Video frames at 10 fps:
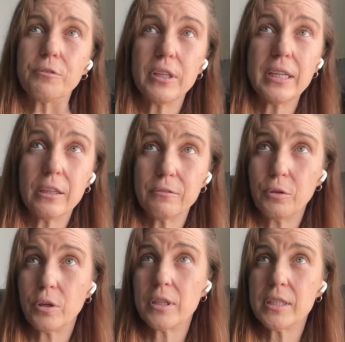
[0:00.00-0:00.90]
for the Air
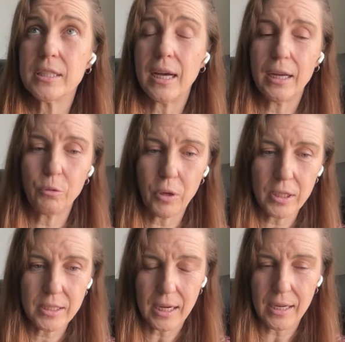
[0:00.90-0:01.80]
Force, I
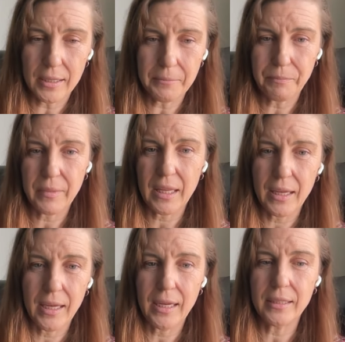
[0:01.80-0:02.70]
worked um,
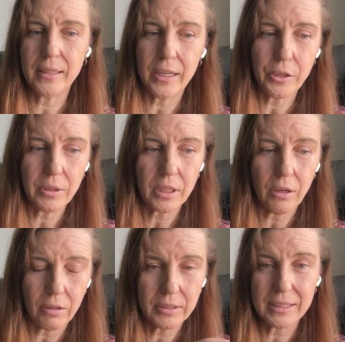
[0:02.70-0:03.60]
in a unit
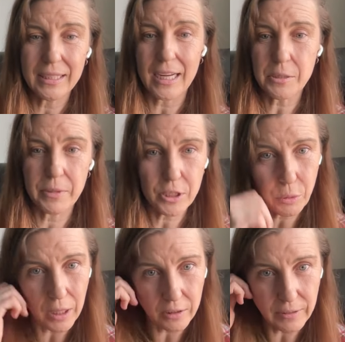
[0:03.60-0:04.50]
called Detachment
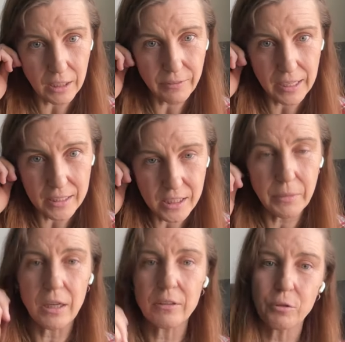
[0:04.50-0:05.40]
twelve out of Handsome
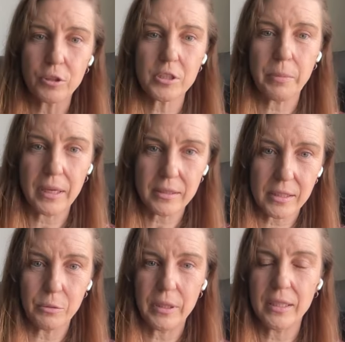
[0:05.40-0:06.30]
Air Force Base
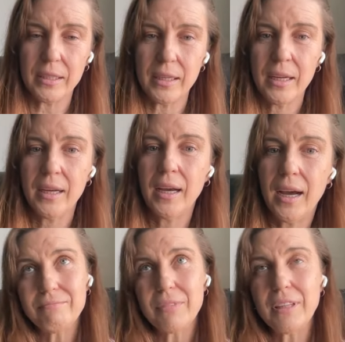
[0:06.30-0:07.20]
that we
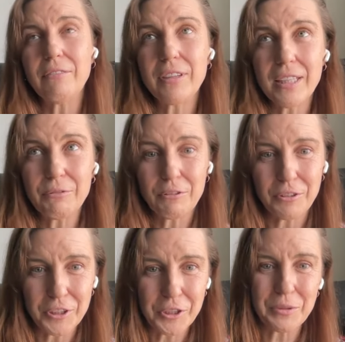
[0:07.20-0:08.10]
lovingly
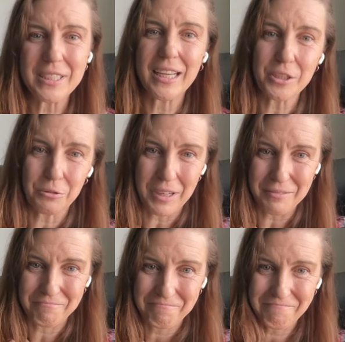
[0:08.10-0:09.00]
referred to as Kessel
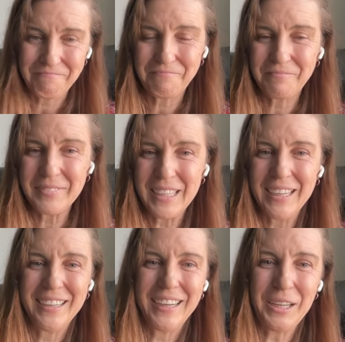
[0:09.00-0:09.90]
Run.
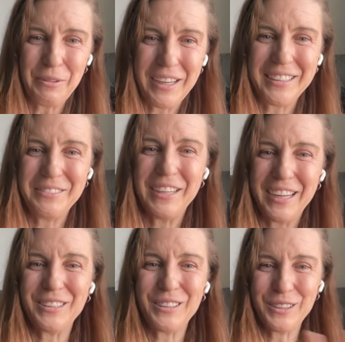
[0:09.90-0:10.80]
And we had even had
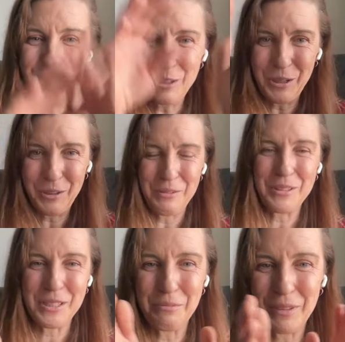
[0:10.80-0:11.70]
a logo that was the